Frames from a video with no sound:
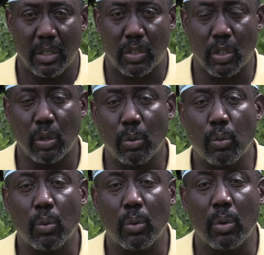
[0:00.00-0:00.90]
So
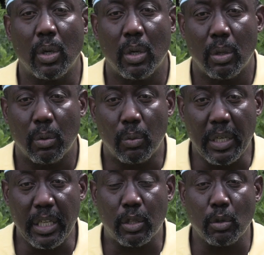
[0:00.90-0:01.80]

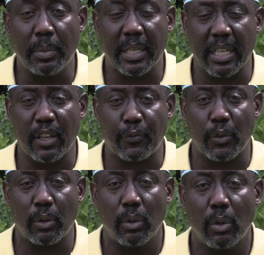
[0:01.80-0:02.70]
we need to be
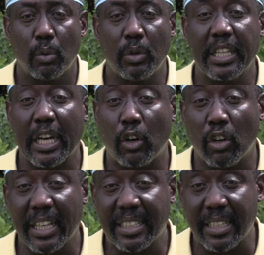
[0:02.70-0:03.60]
careful with the
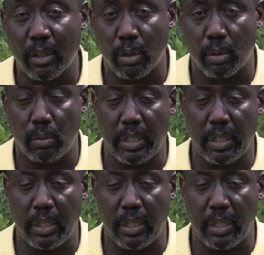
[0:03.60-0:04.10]
cholesterol.